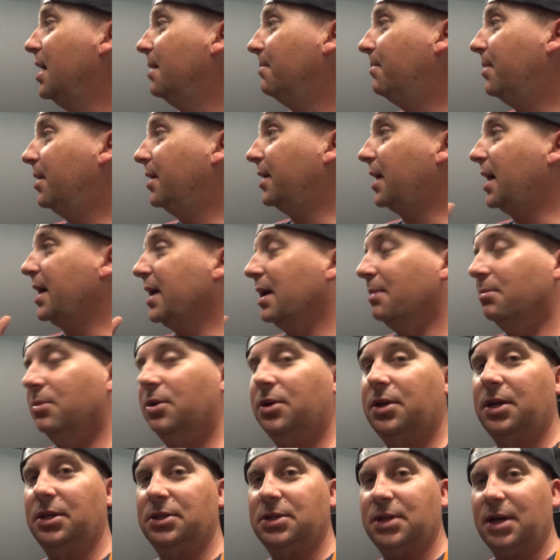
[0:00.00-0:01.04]
but I am
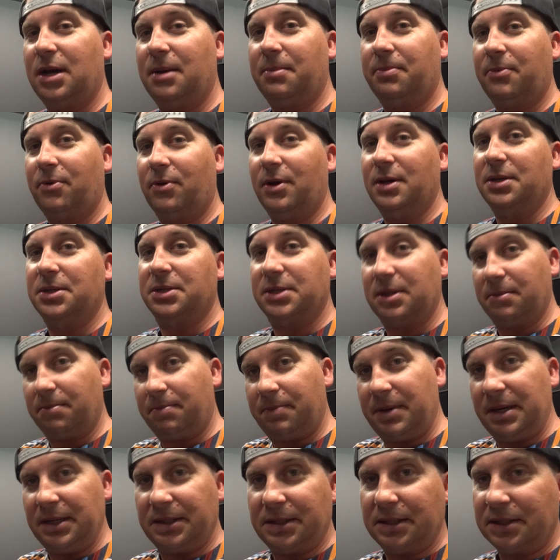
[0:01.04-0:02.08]
looking to upgrade some
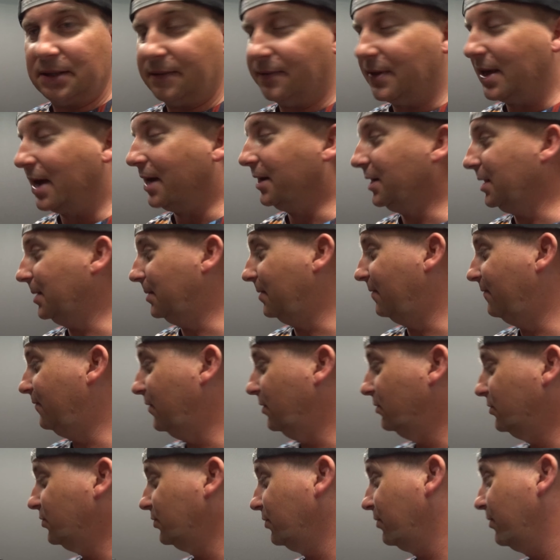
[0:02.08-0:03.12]
pieces of that in the
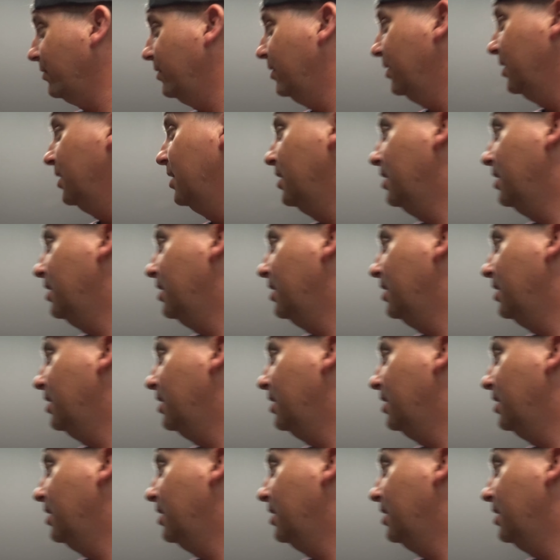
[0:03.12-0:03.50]
future.